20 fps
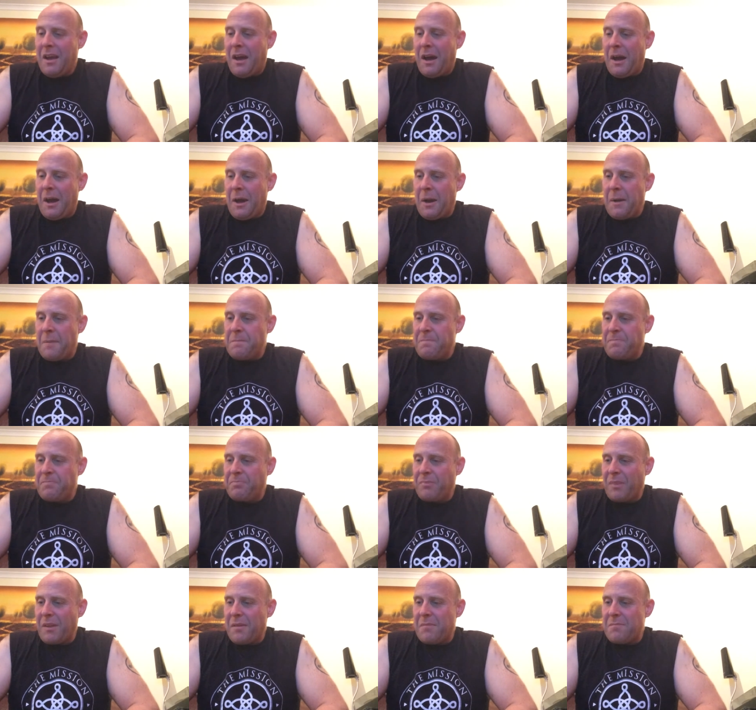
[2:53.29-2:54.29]

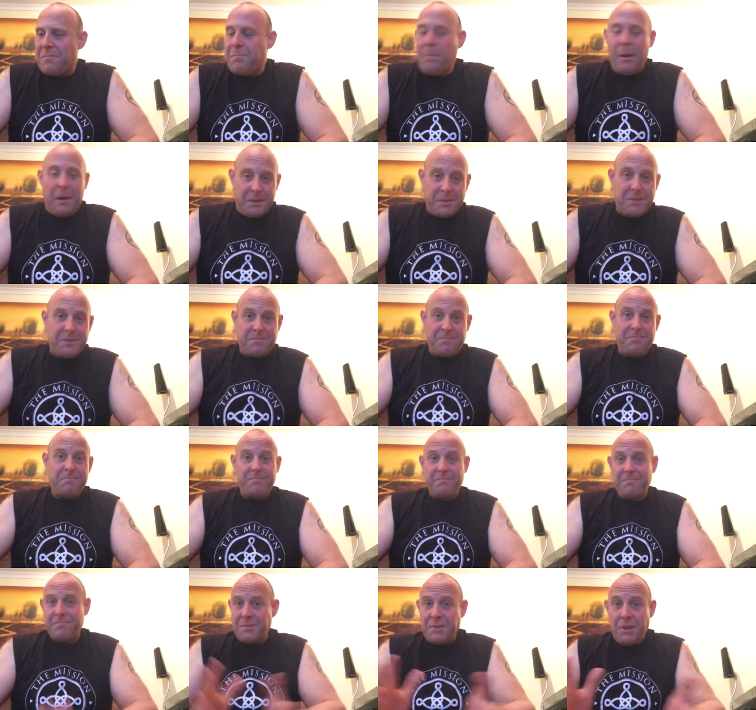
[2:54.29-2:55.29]
But
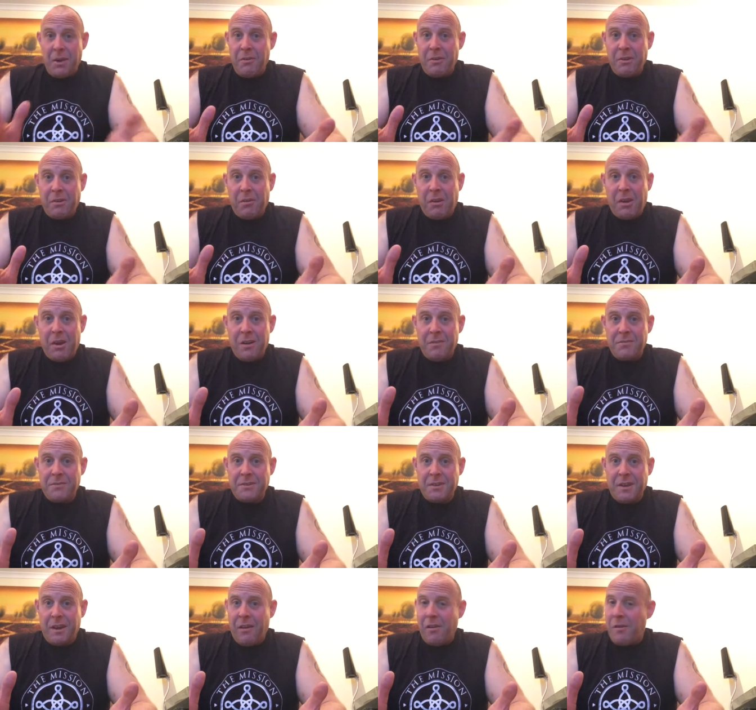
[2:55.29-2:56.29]
Siren
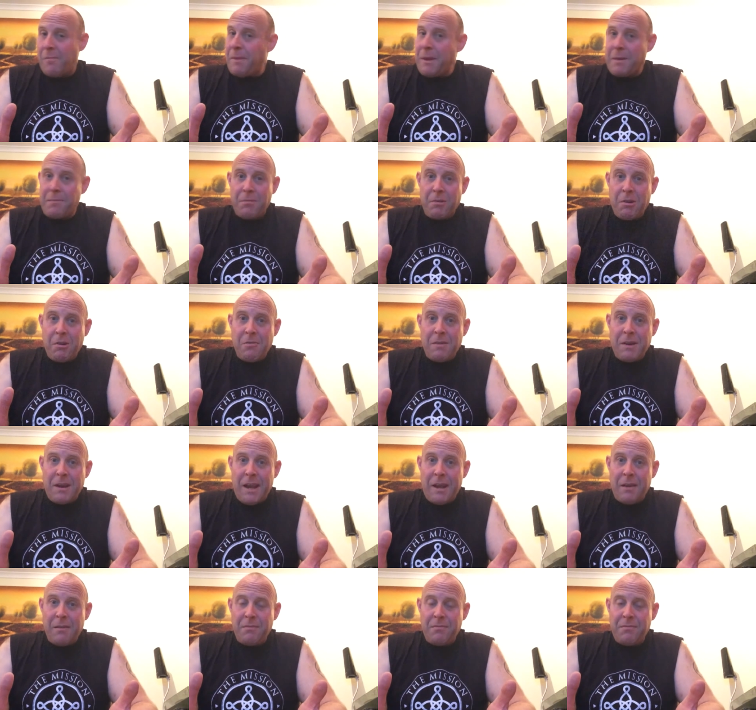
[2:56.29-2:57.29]
Craft are a big brewery
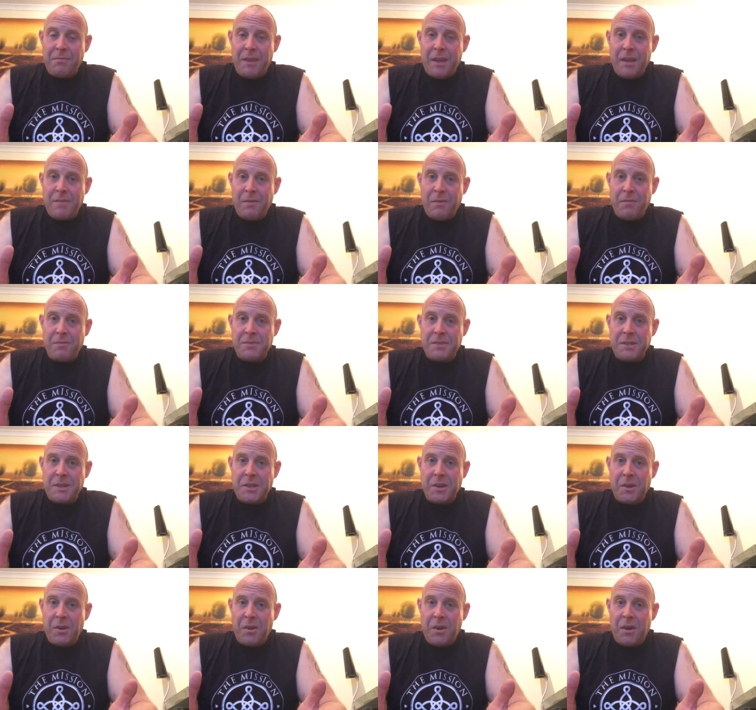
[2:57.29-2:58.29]
now. They've obviously
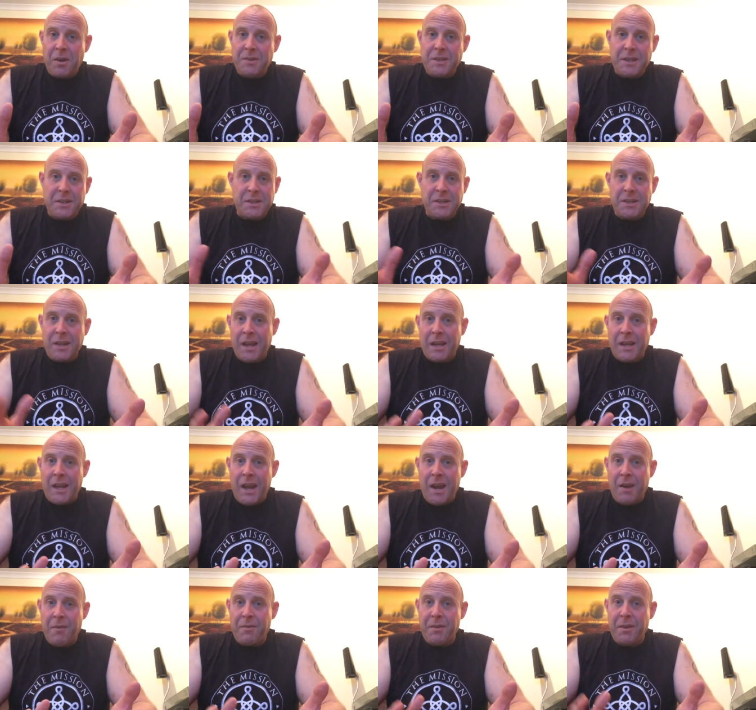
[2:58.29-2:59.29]
got a designated
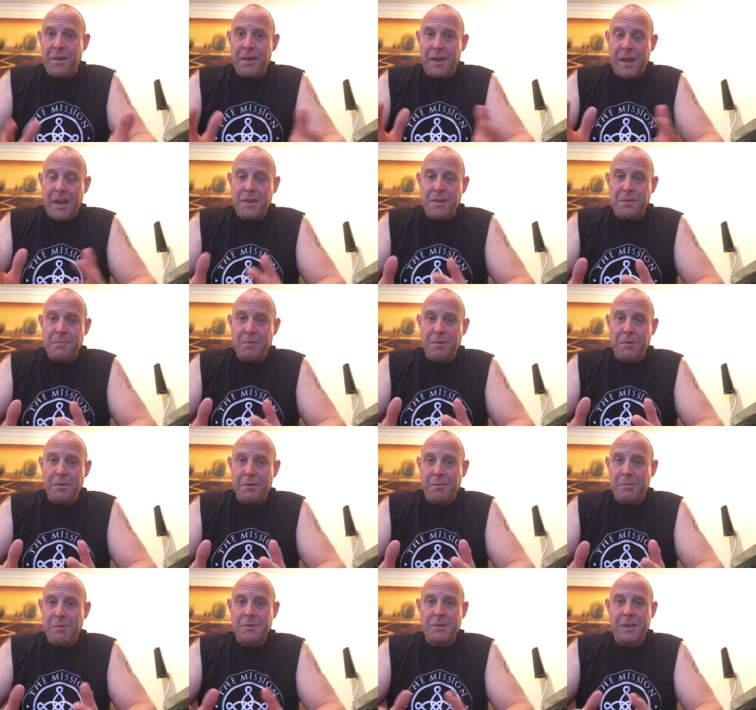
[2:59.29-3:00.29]
area in the
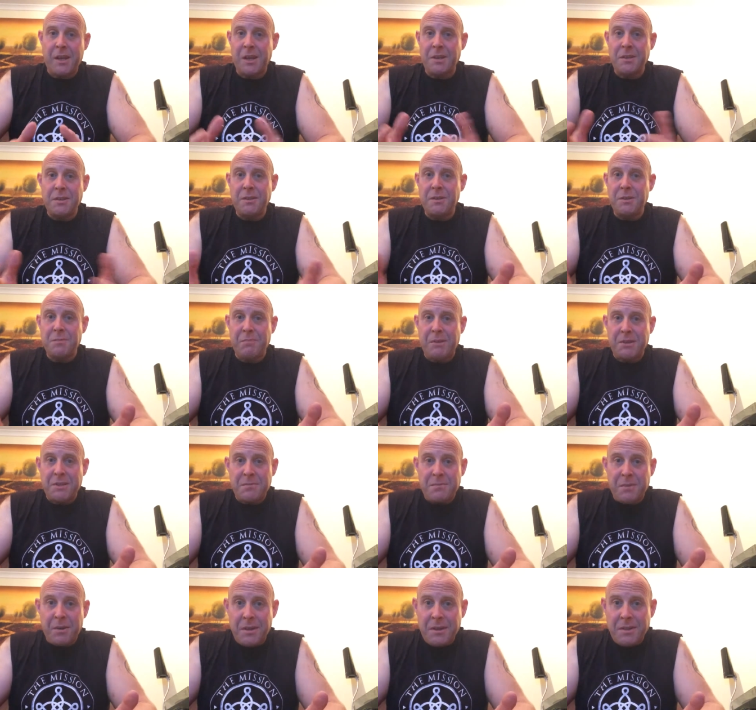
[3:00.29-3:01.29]
brewery which they can use
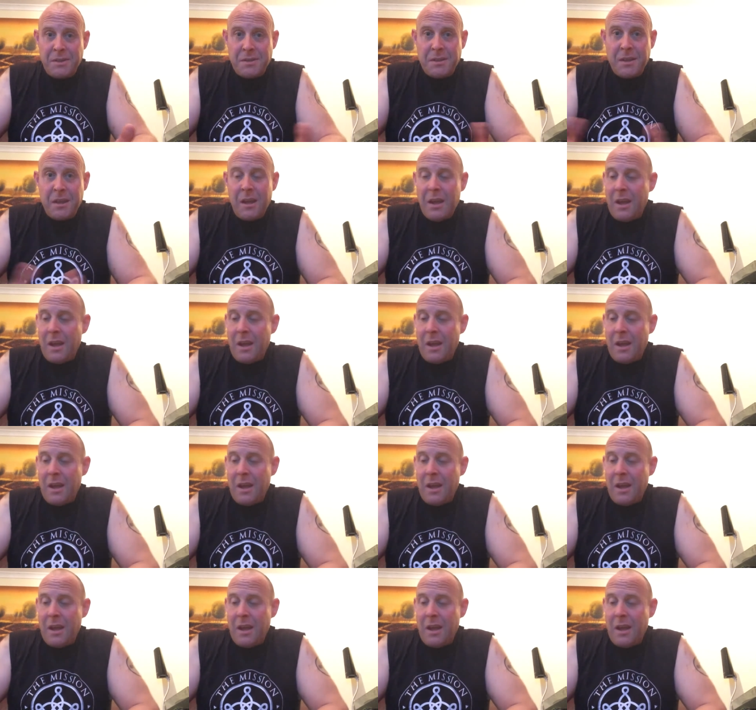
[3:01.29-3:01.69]
Brettanomyces,